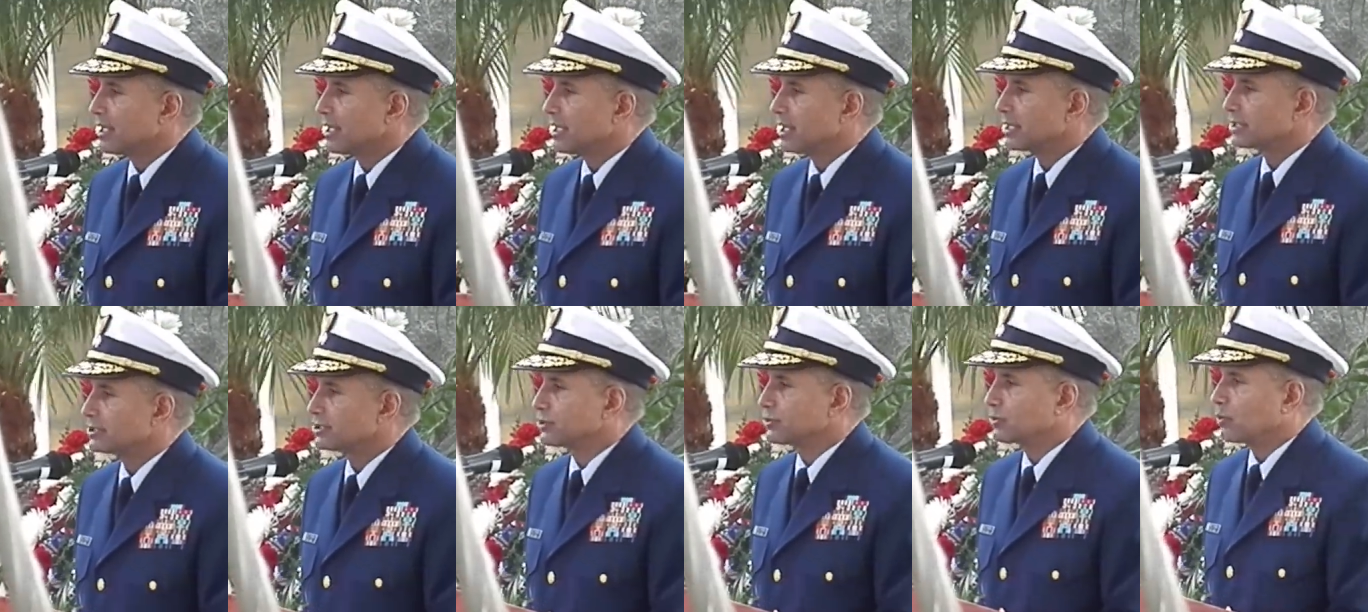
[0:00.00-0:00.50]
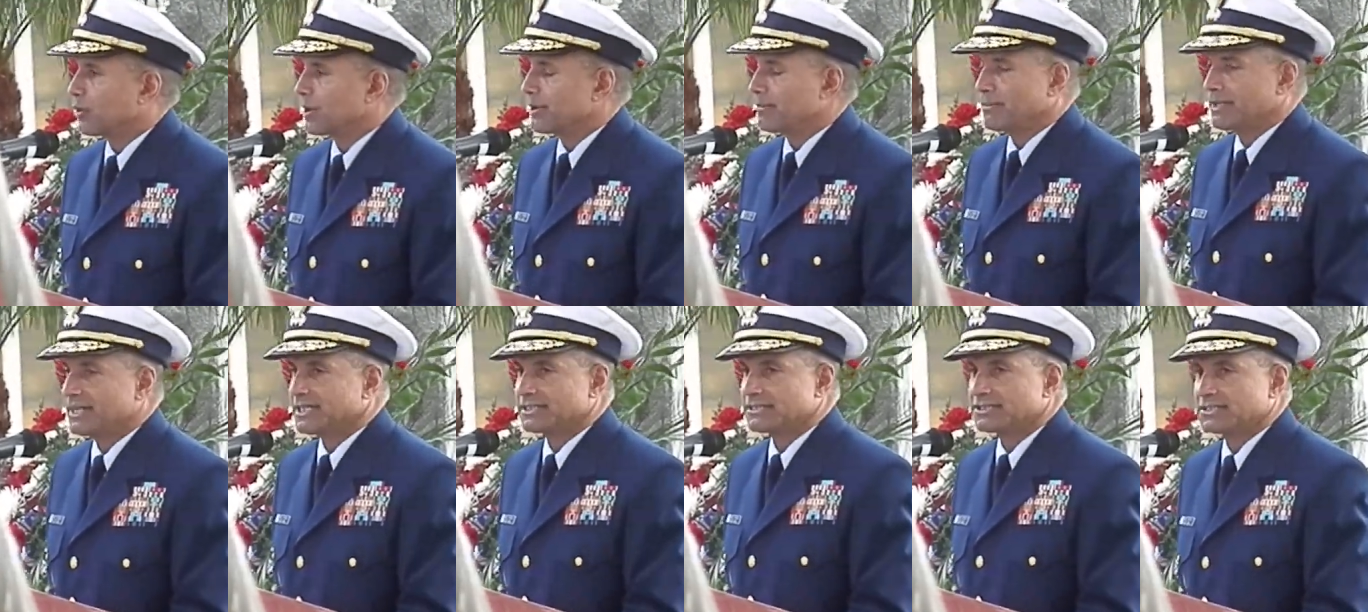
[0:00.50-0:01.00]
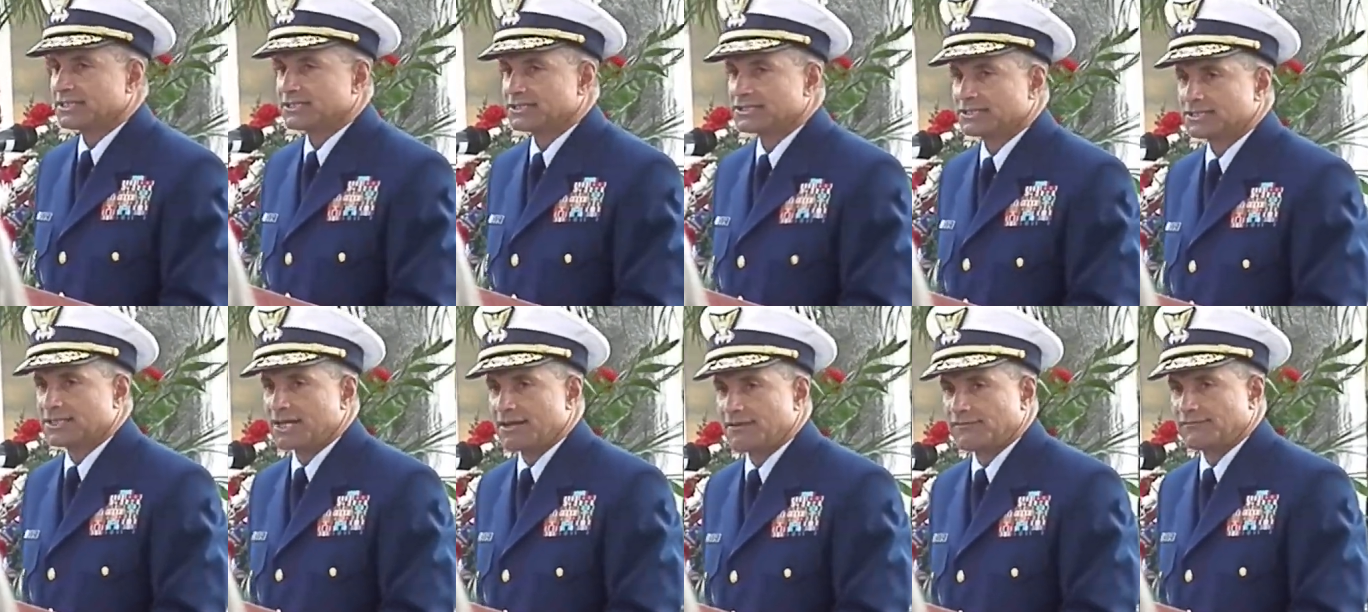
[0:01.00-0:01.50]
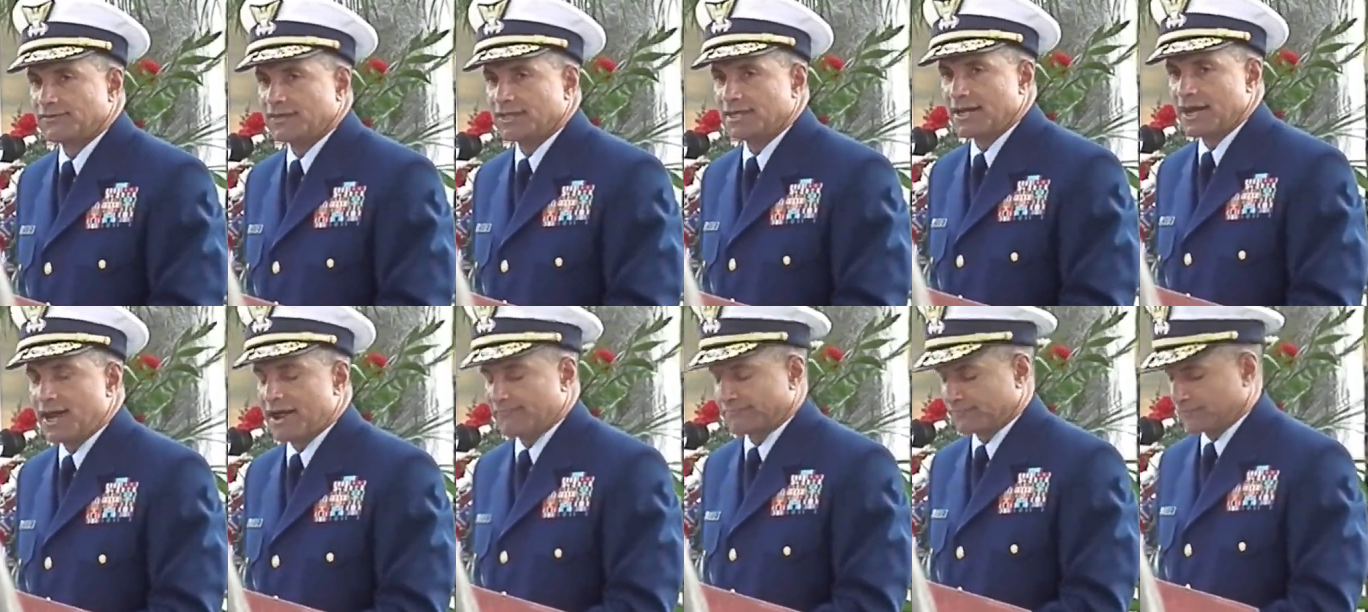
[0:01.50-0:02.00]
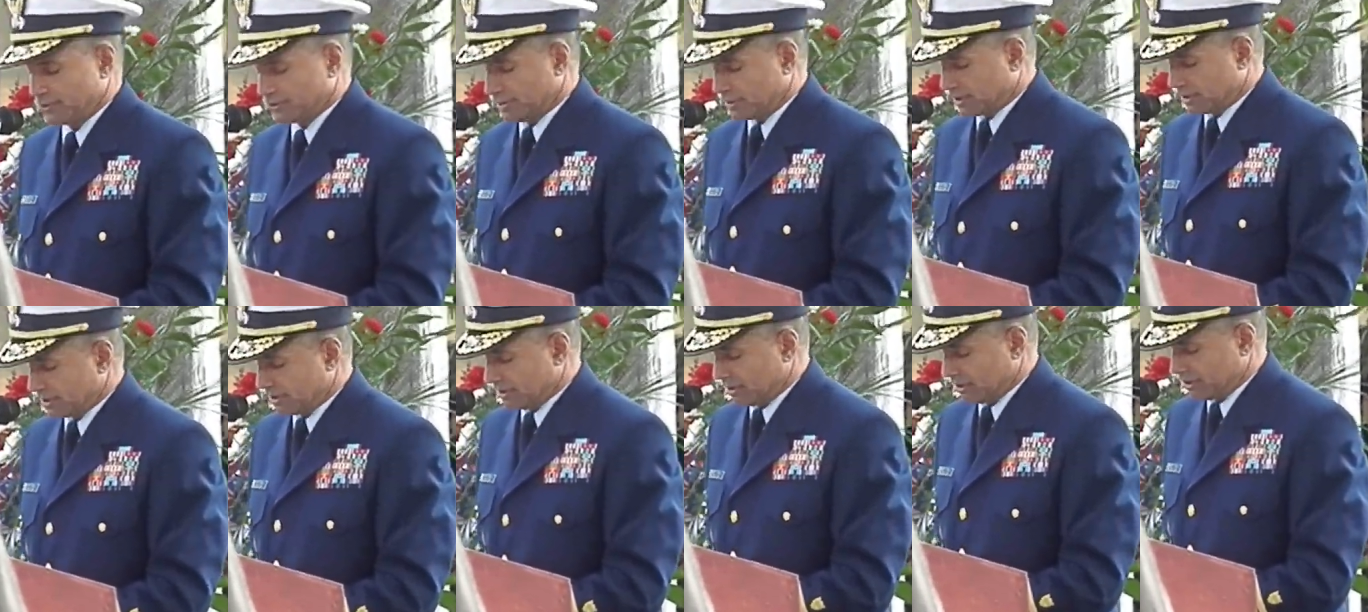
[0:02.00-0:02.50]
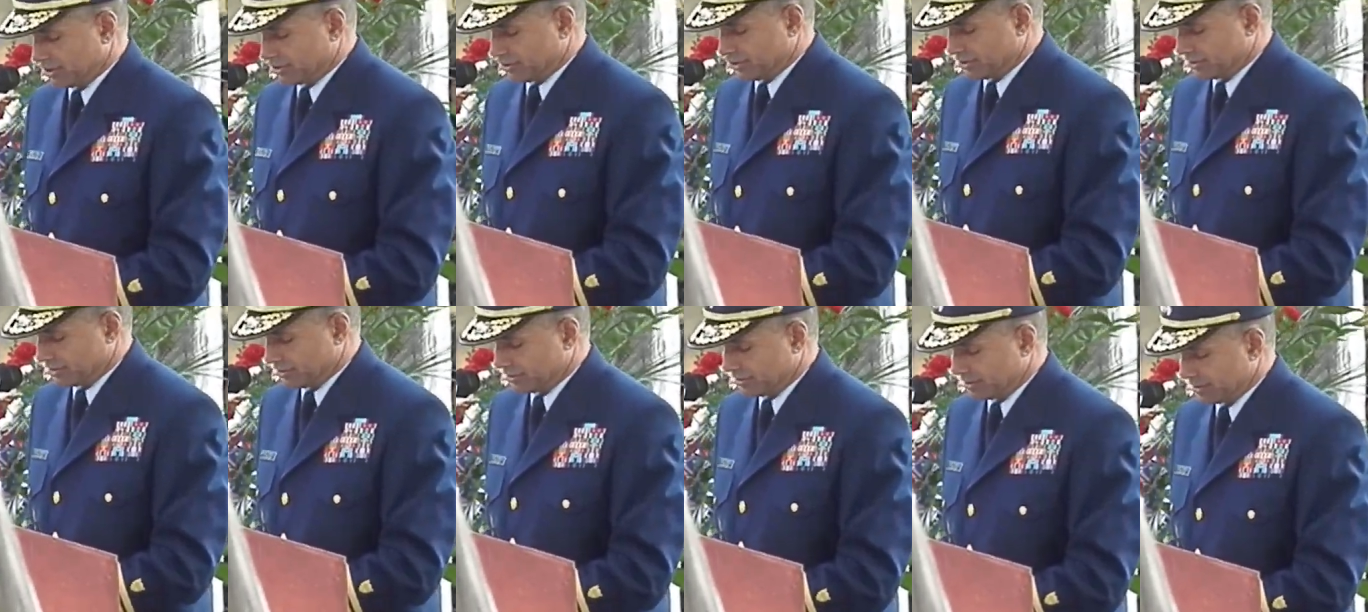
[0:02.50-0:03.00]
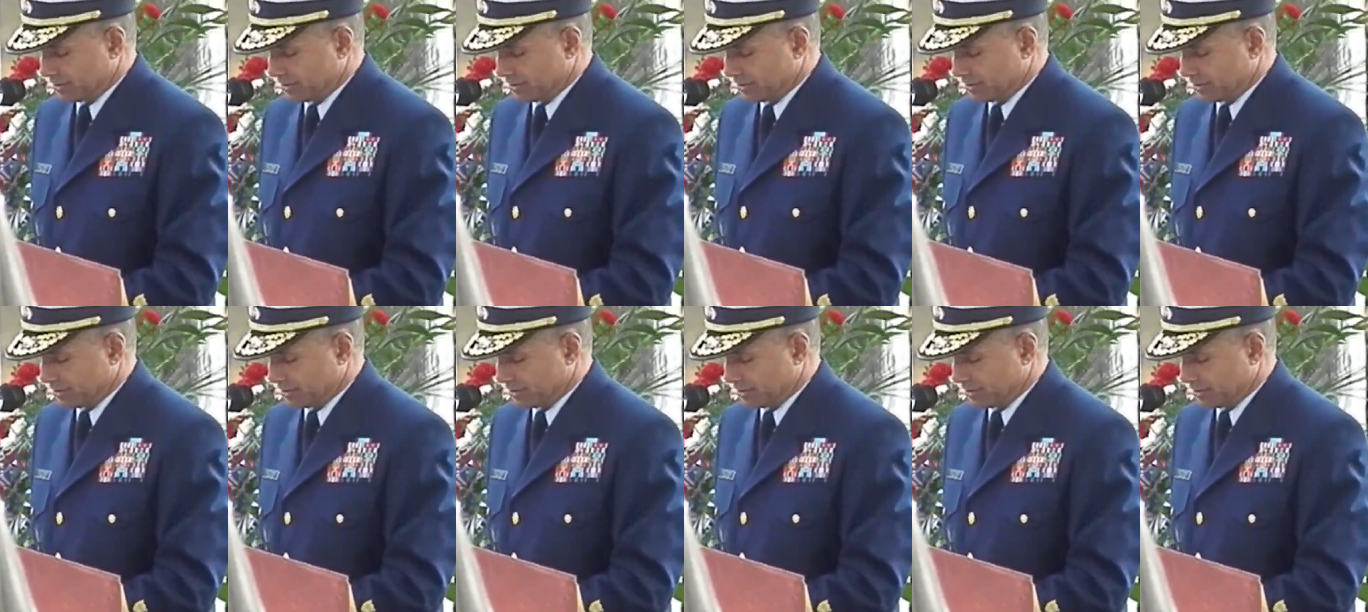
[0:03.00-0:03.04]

and swimming to safety after the collision,